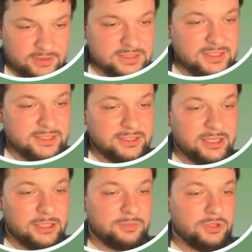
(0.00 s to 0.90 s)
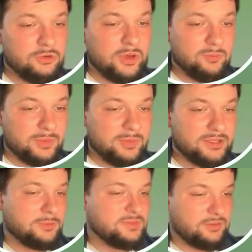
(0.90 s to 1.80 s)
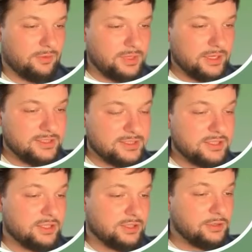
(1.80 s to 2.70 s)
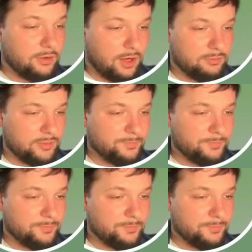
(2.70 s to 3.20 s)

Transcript: that can help you implement observability in your app.